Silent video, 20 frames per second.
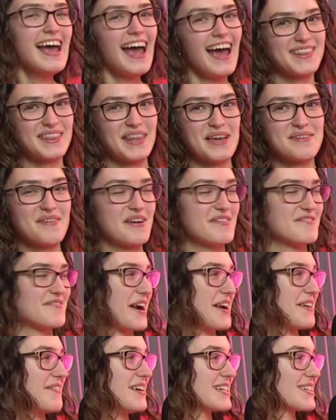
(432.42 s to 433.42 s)
And they made
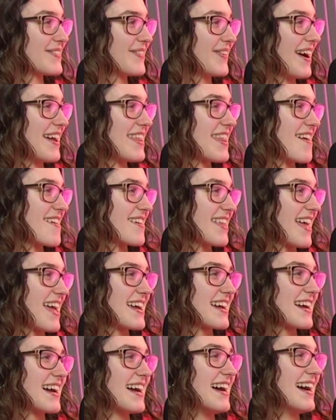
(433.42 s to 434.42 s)
fun of us for it. They were
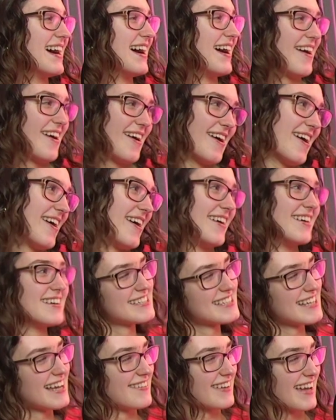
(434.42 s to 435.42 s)
like, "Oh,
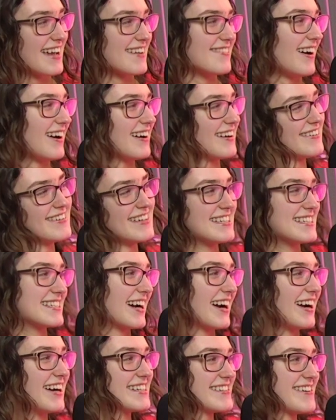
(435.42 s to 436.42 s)
Sam gave all of his
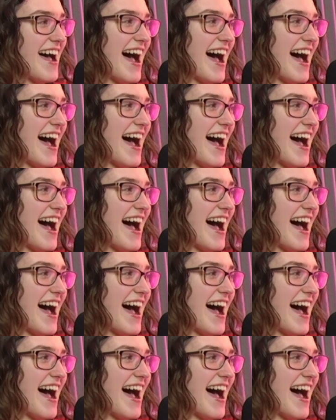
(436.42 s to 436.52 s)
girls